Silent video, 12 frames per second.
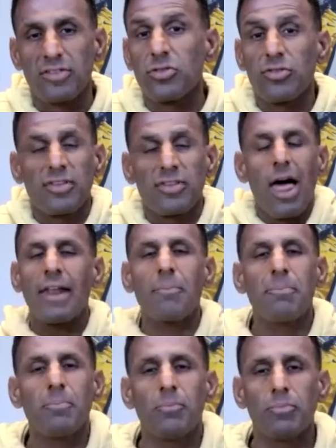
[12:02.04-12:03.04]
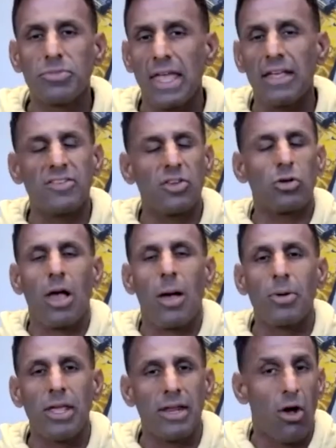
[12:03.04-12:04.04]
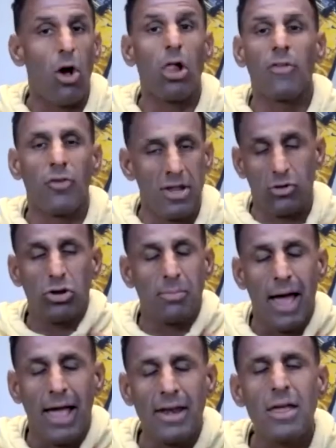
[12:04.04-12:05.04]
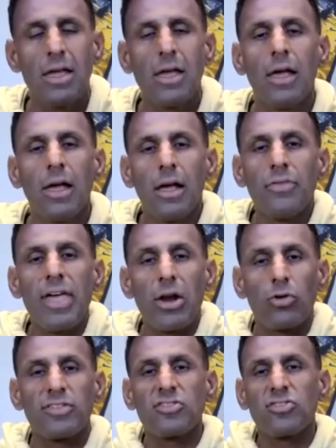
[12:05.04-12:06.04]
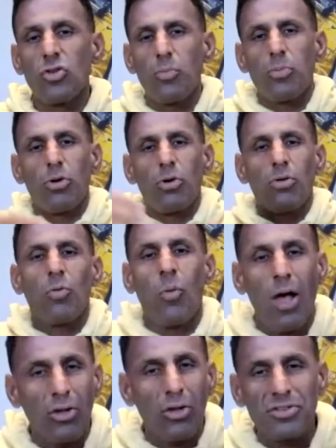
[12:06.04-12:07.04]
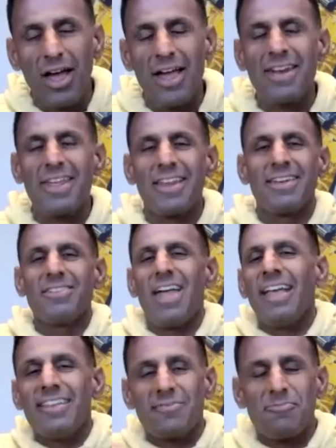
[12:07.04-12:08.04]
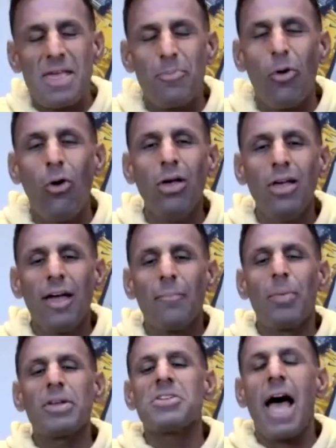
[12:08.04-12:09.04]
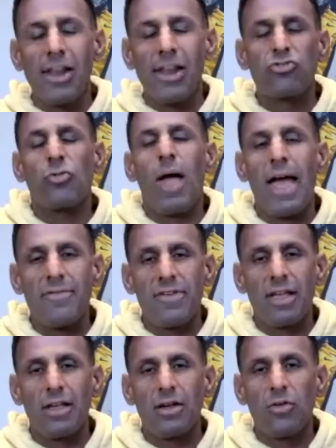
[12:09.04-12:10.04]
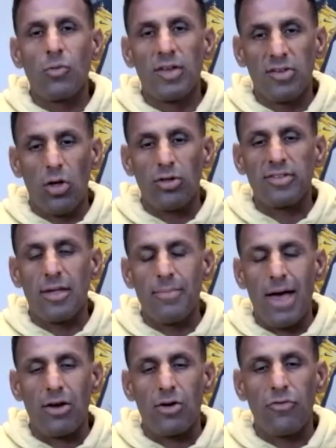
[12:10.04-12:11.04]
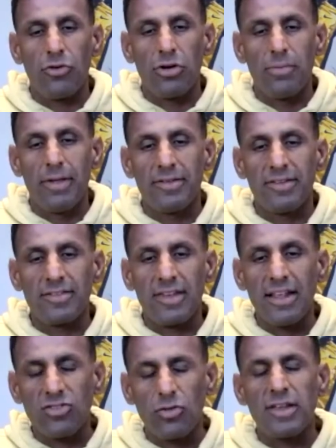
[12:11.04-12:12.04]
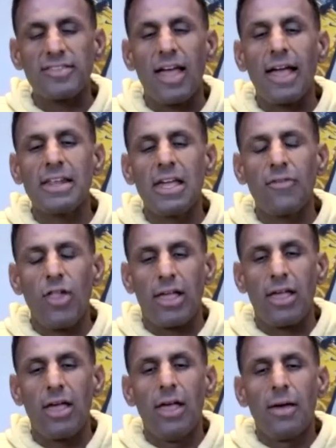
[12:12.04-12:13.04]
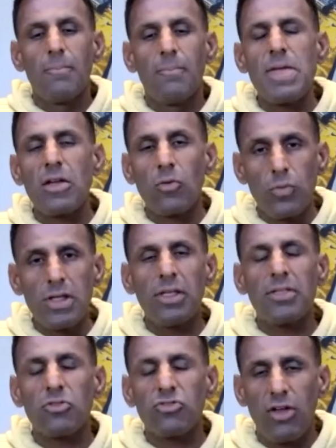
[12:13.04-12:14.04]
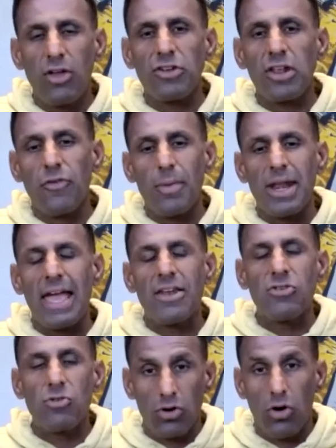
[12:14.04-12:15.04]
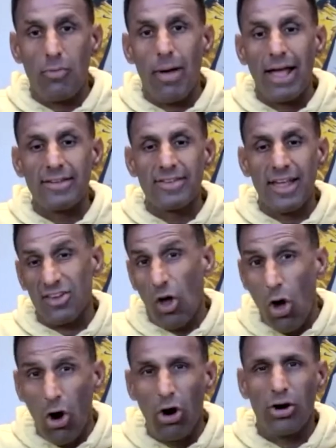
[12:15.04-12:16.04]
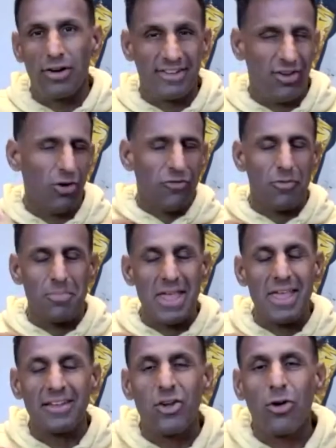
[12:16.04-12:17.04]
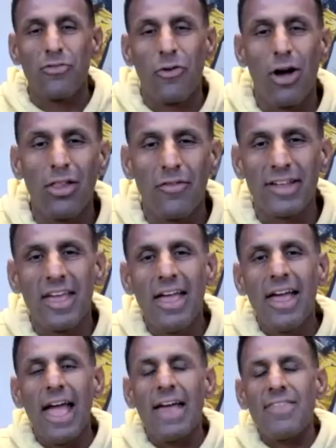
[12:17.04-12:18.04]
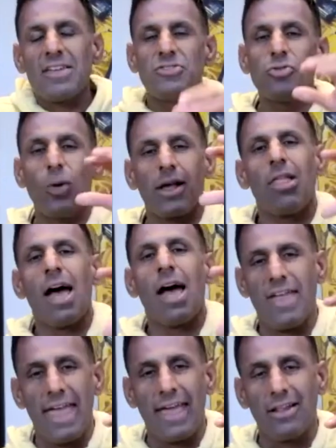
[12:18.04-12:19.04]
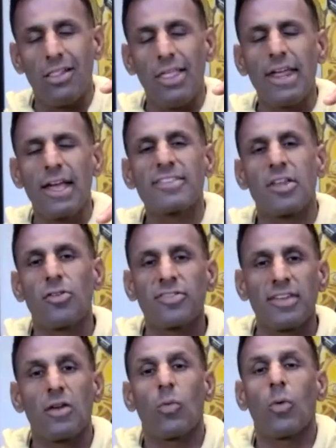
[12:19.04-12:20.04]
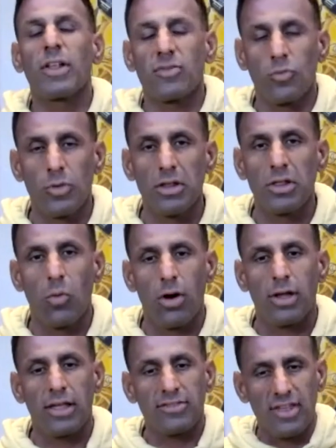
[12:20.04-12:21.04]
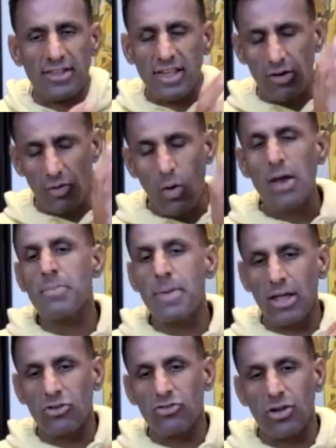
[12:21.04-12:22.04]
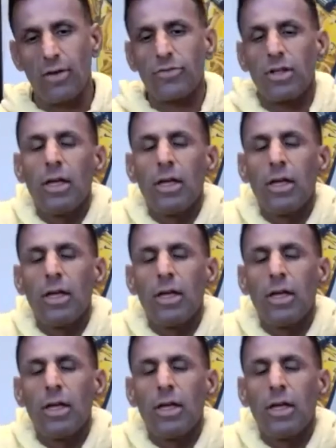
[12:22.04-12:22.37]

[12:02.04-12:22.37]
There's a lot of things in your company and all of our, including mine, that are super well done and nice people, but not driving results that matter for your business. And so this idea of like being really shifting from an and to an or mindset's hard. It's hard for me. It's hard for all of us. And then doing a lot of analytics to understand what's really working. So that's kind of one big shift.